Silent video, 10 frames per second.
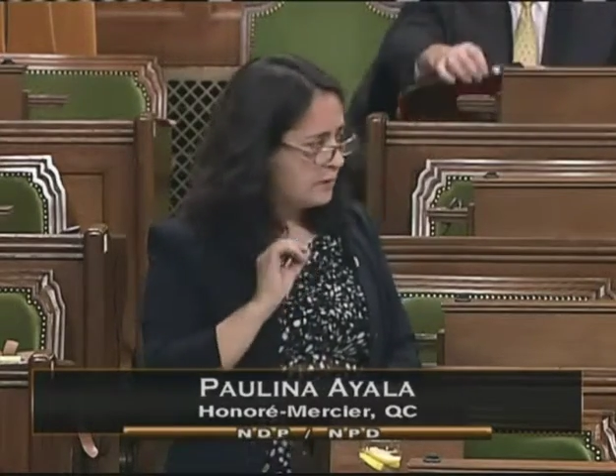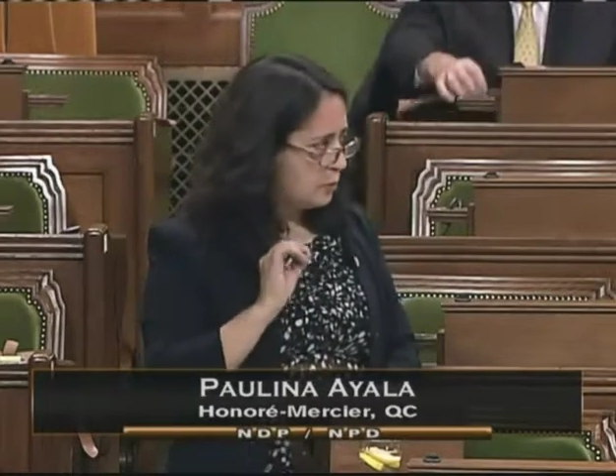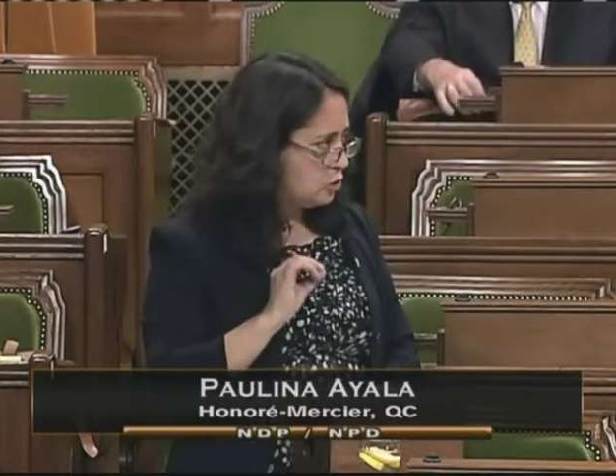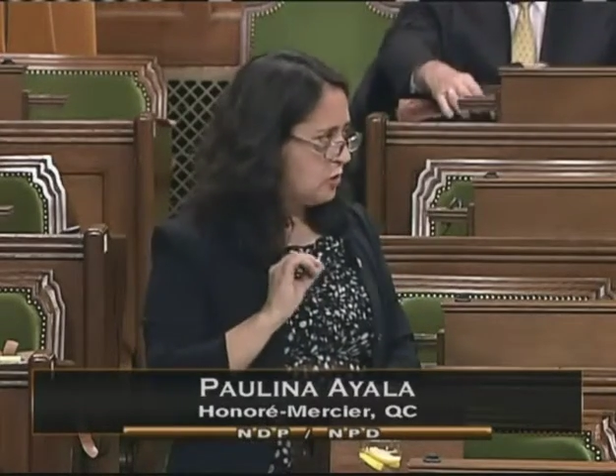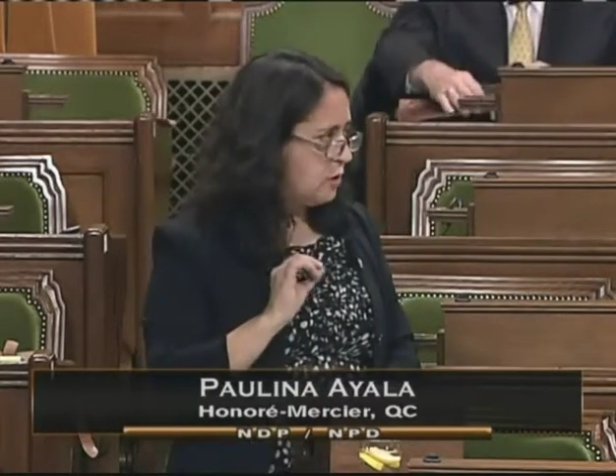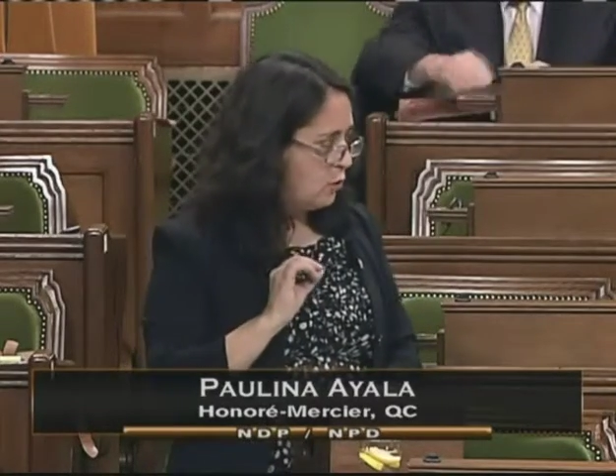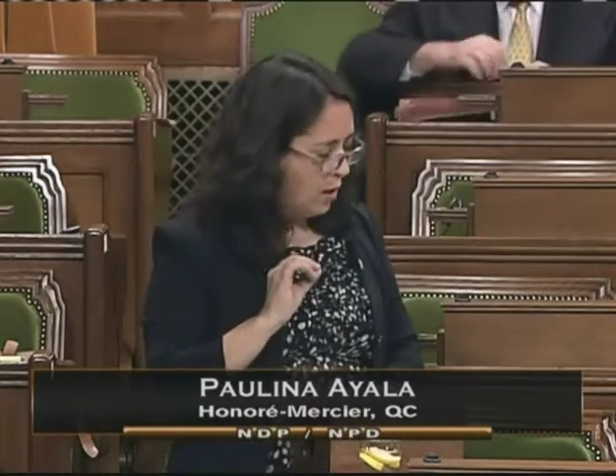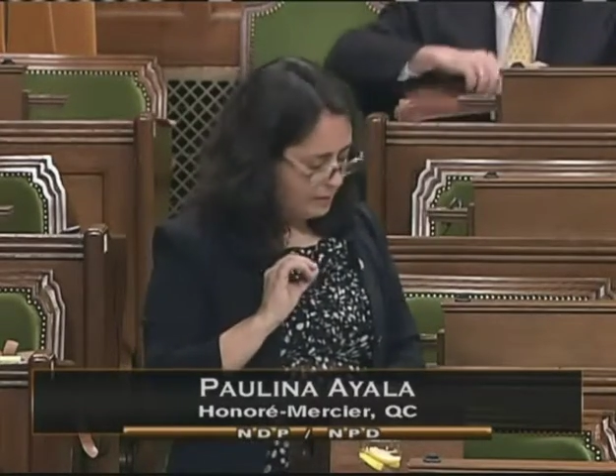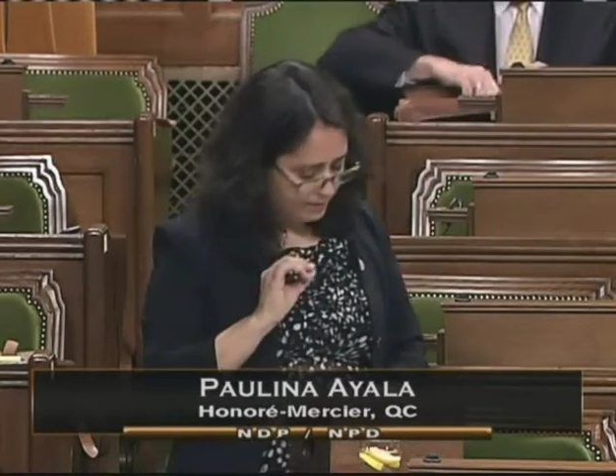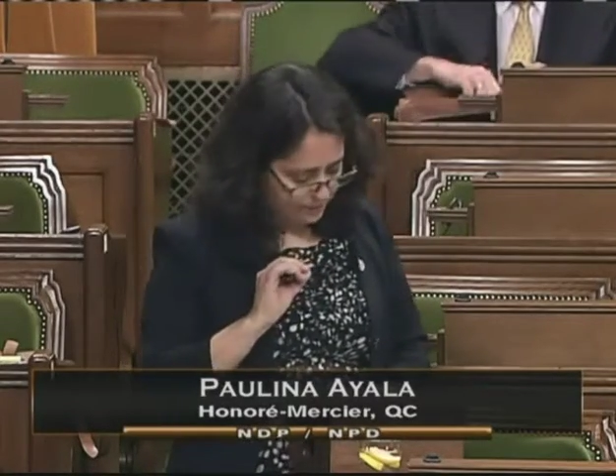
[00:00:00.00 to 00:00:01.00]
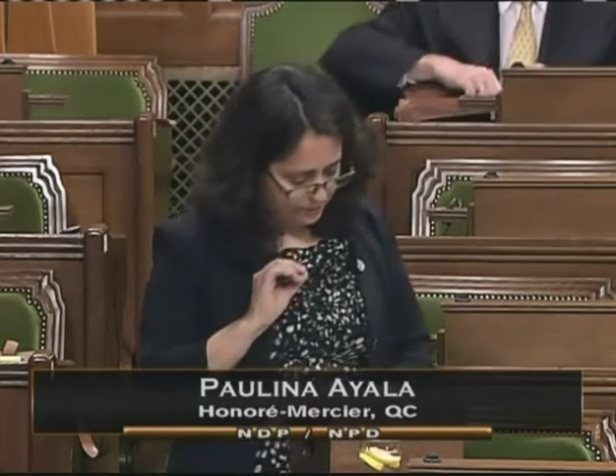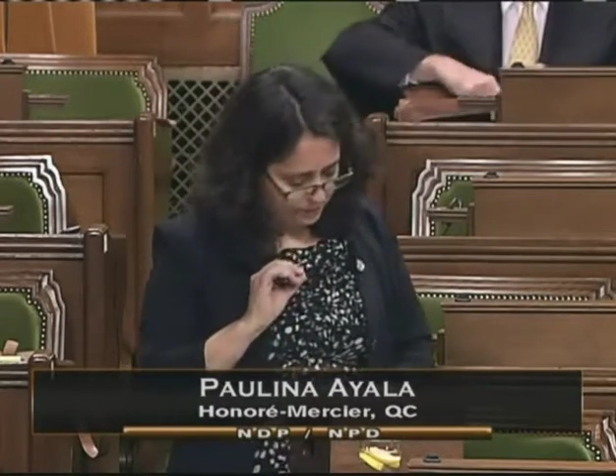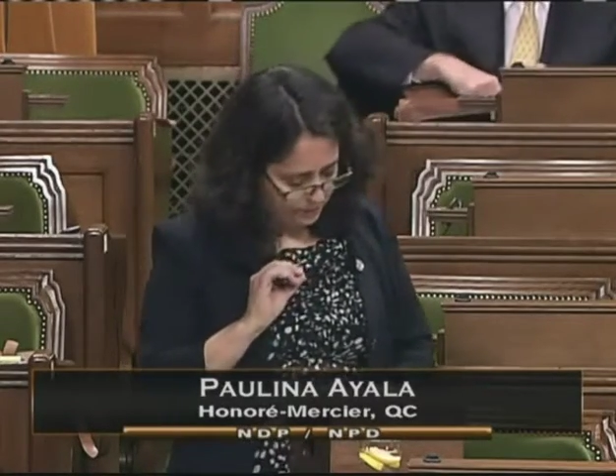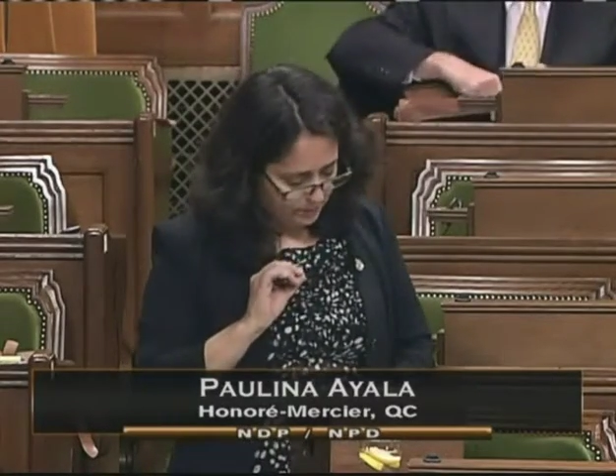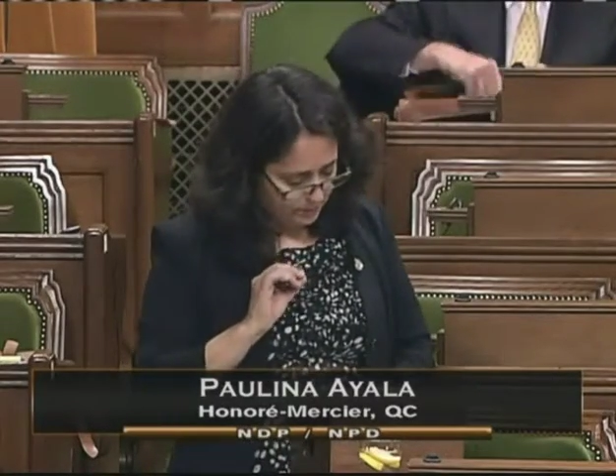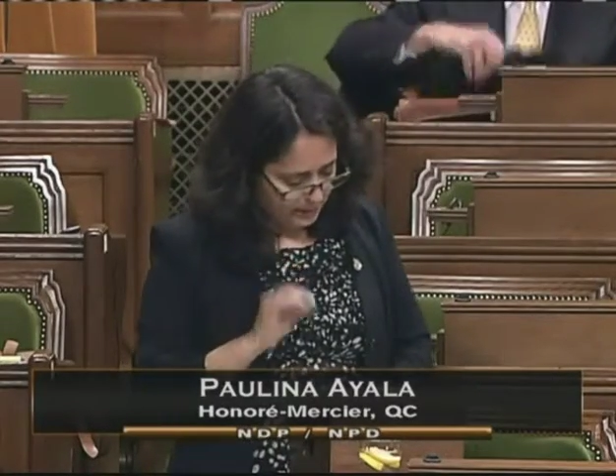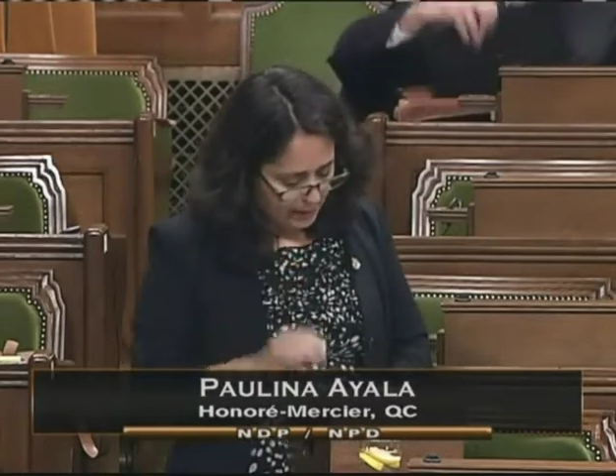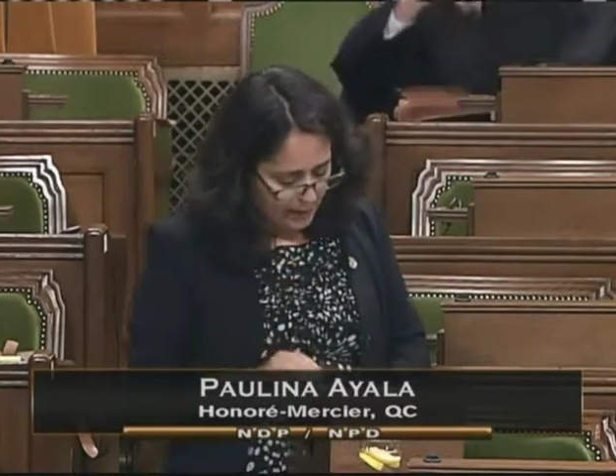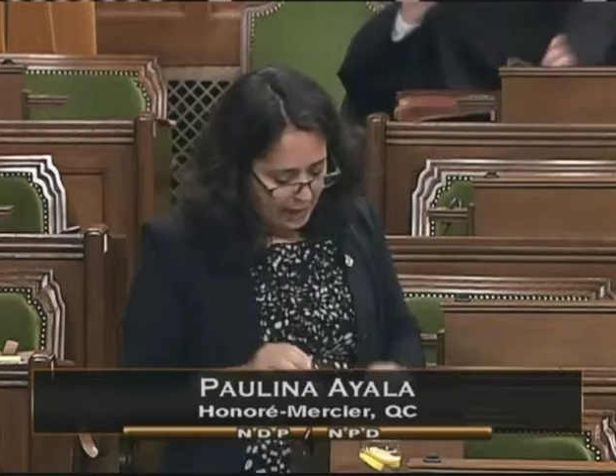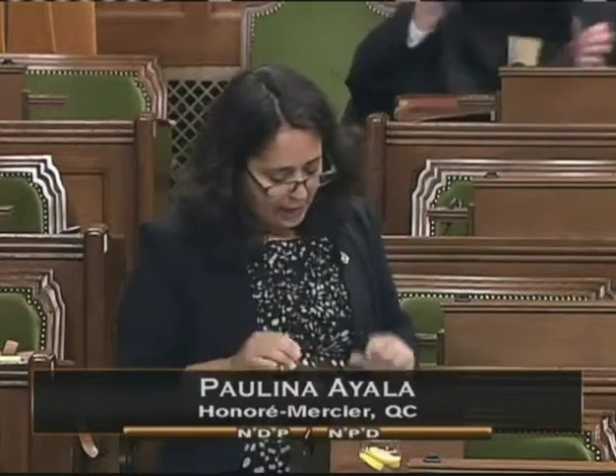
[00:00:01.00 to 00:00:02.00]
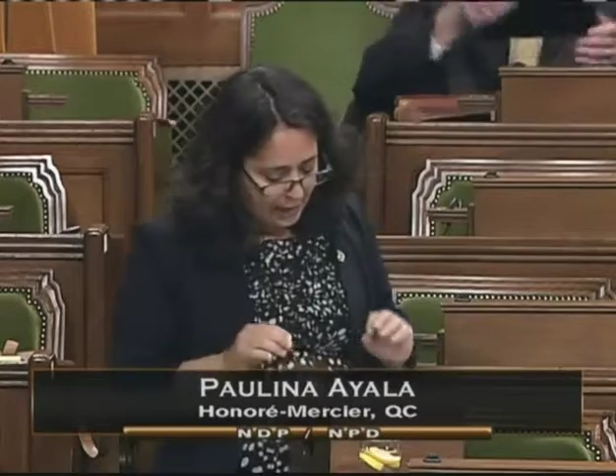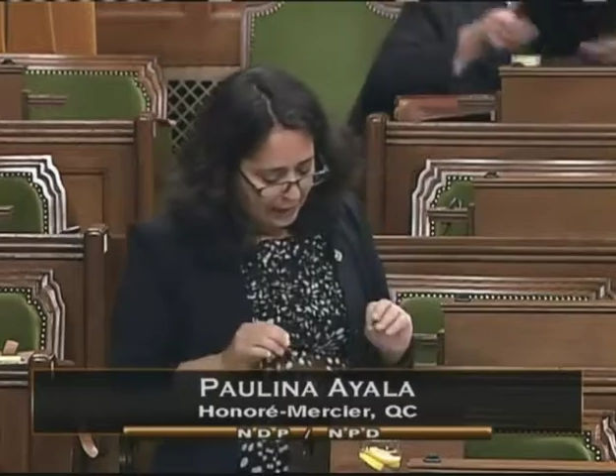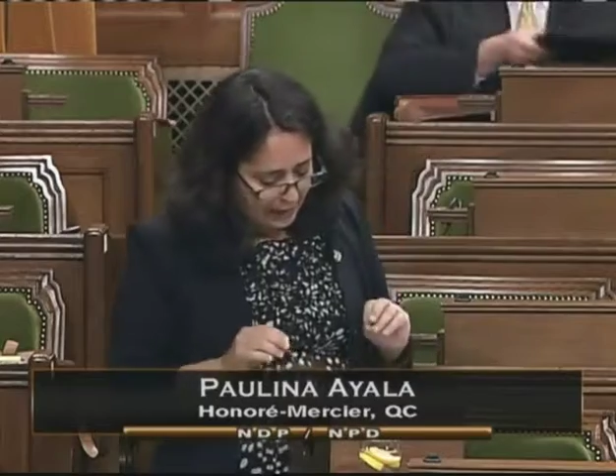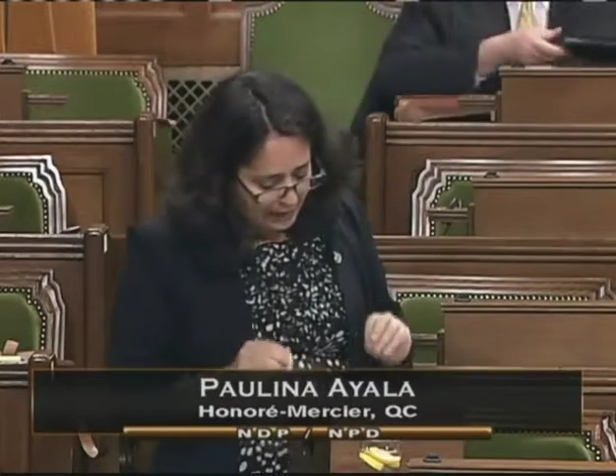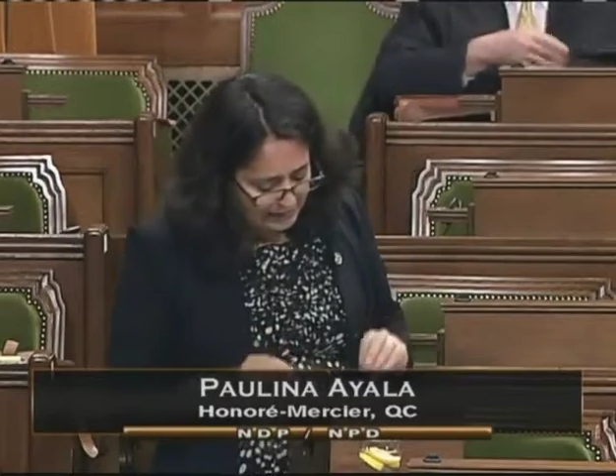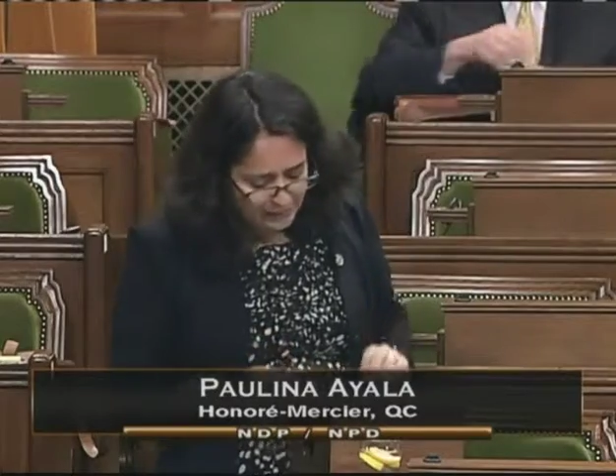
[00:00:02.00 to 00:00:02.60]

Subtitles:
question the relevancy of this bill.